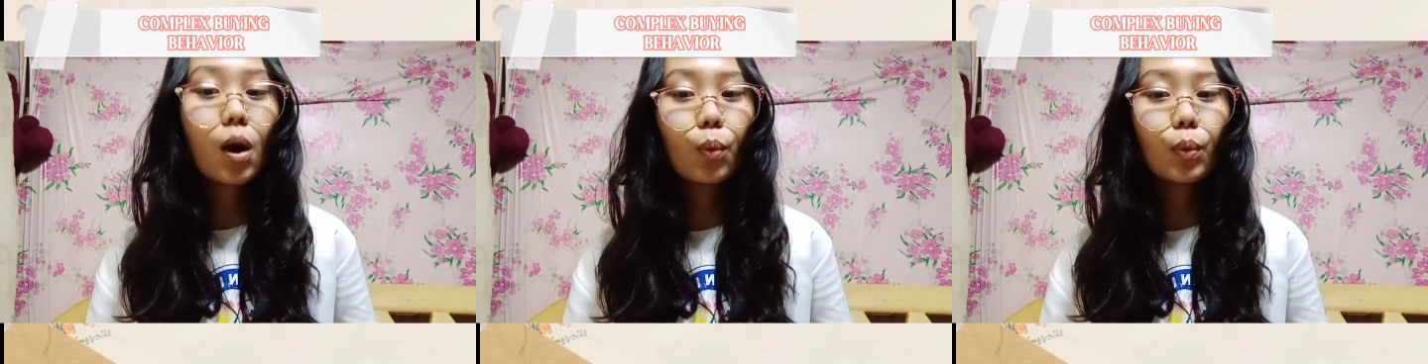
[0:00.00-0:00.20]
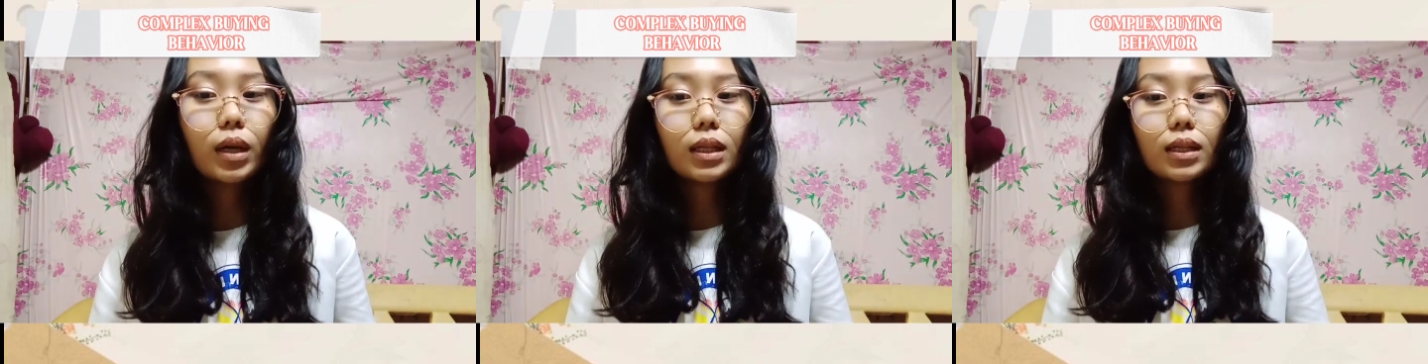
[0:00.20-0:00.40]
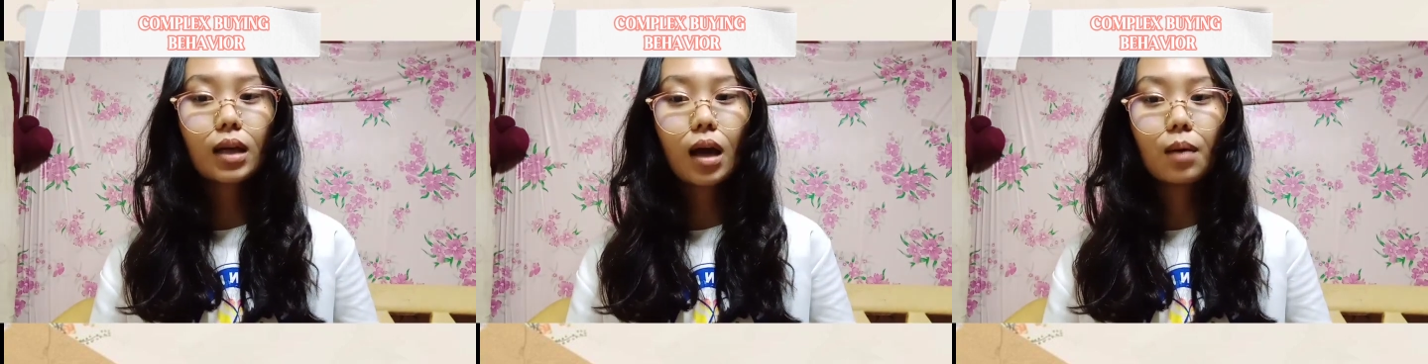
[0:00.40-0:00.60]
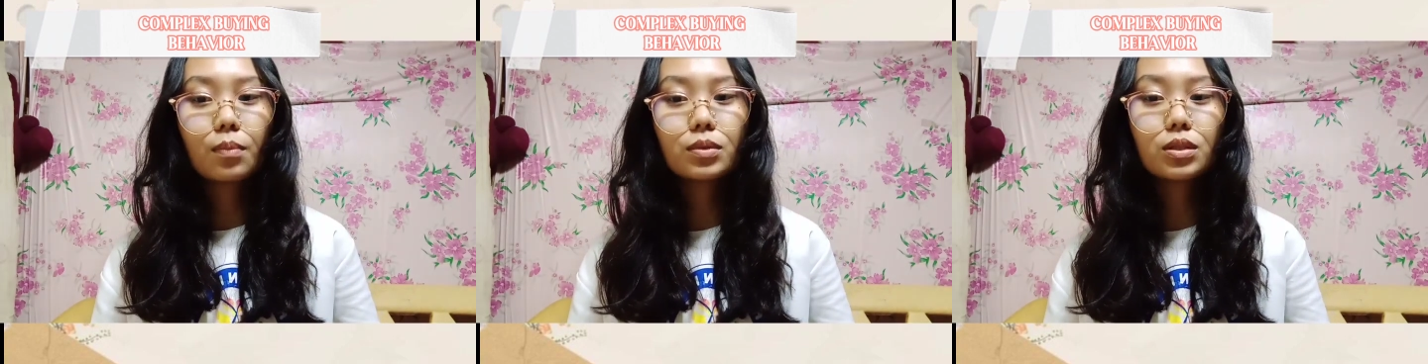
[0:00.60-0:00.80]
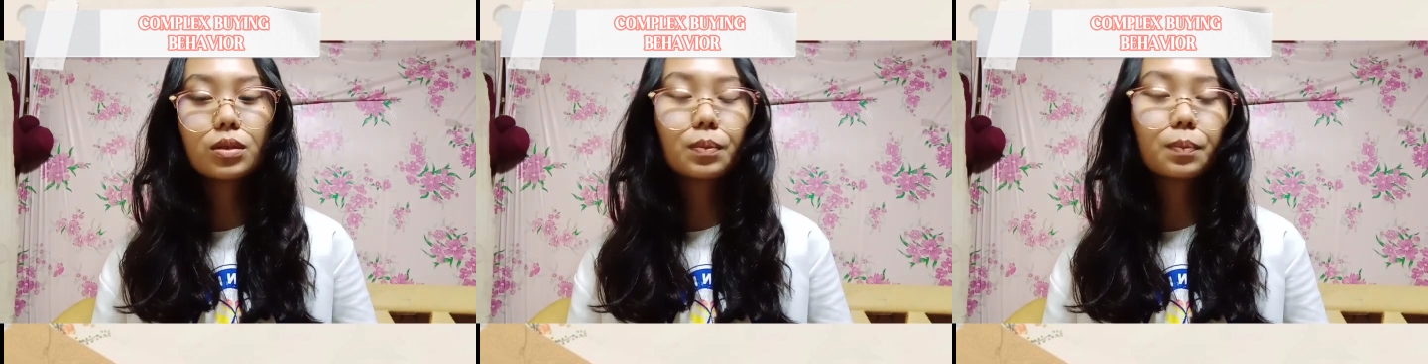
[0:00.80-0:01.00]
When it
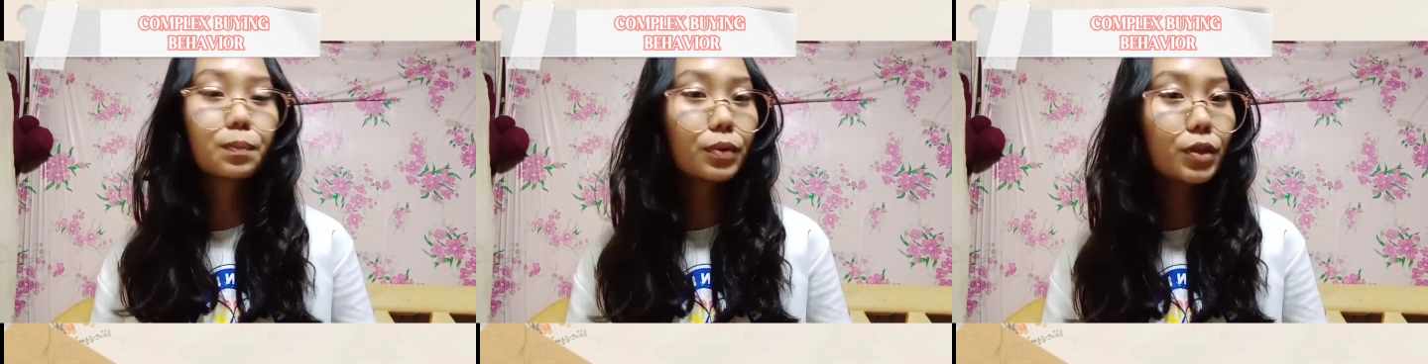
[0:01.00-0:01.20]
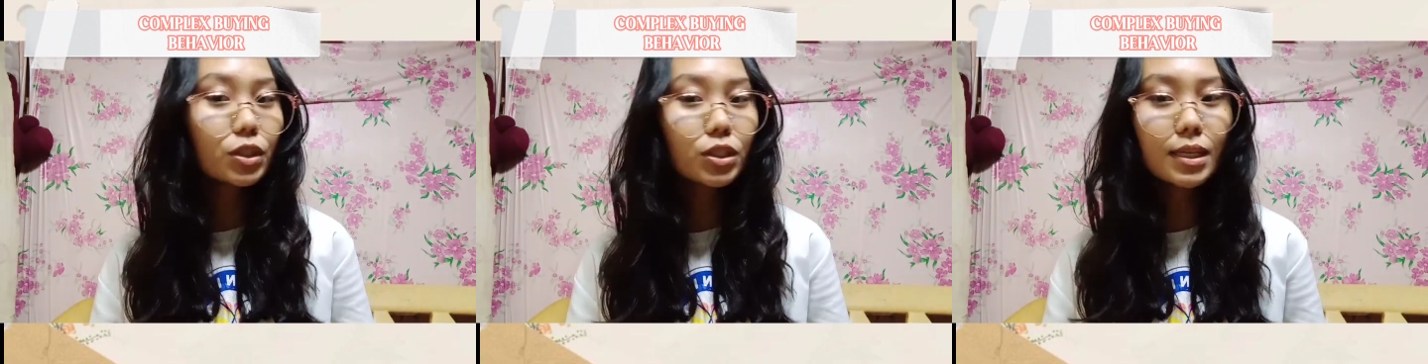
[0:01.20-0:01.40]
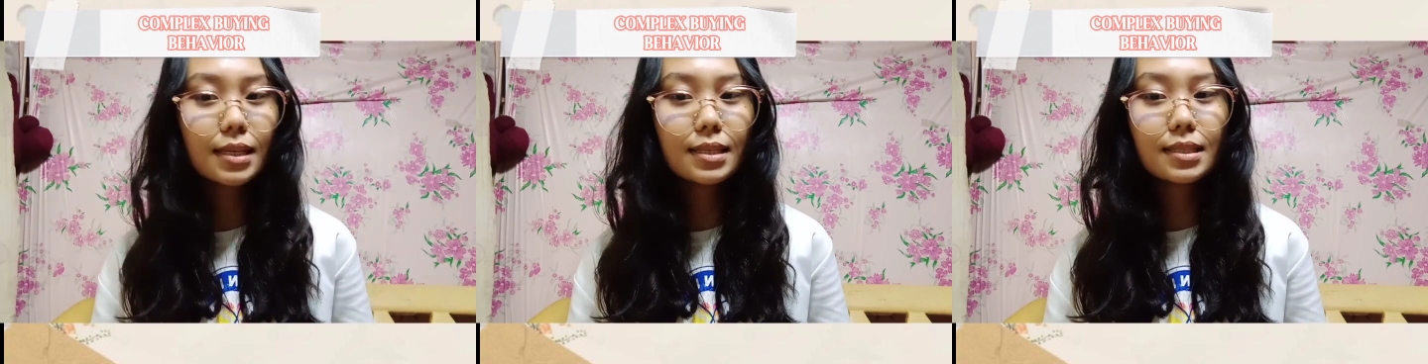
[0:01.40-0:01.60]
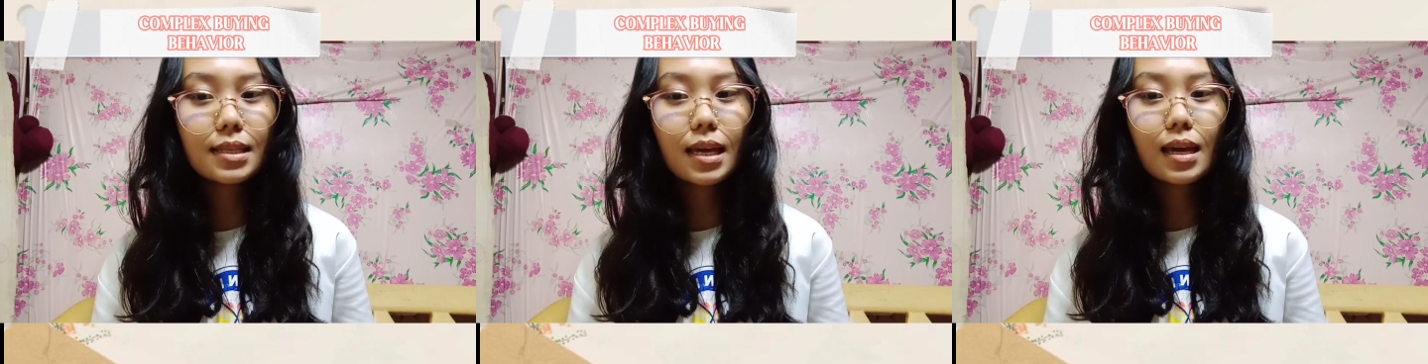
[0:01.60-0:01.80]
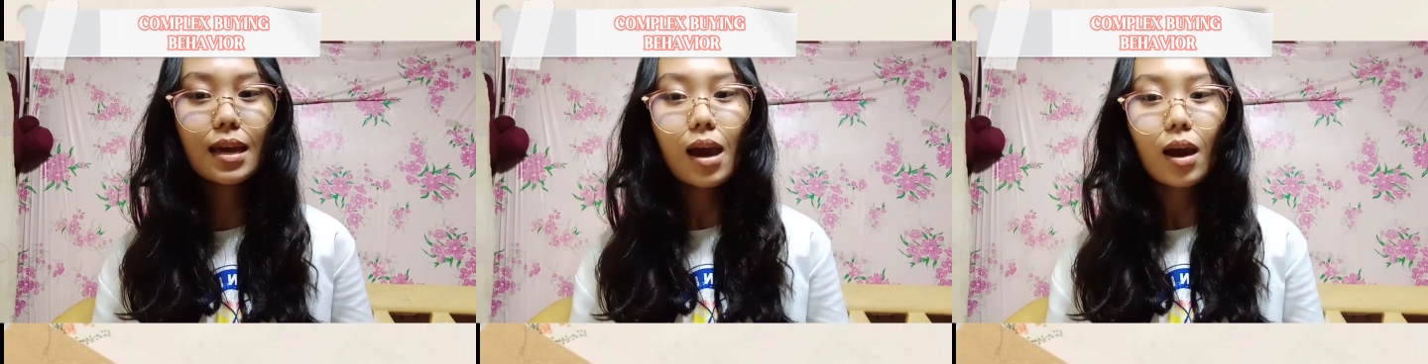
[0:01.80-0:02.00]
comes to
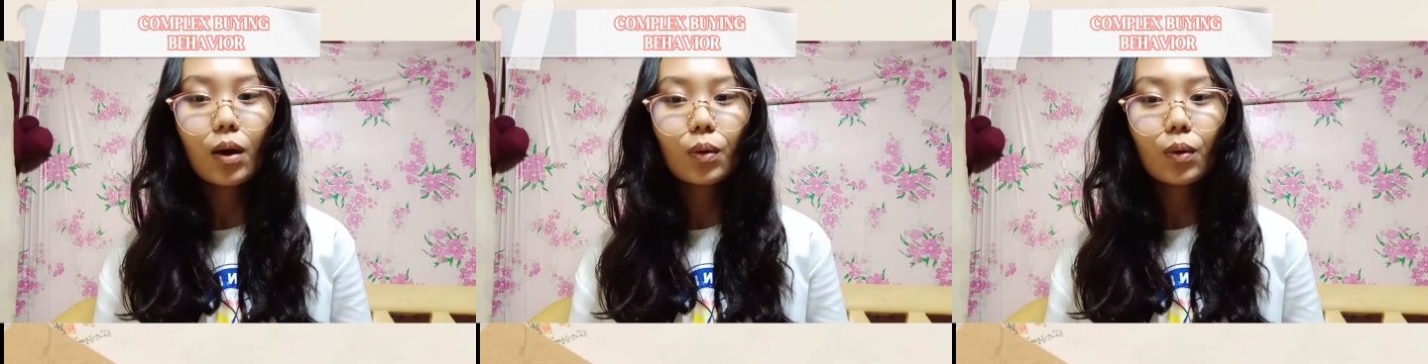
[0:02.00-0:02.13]
purchasing,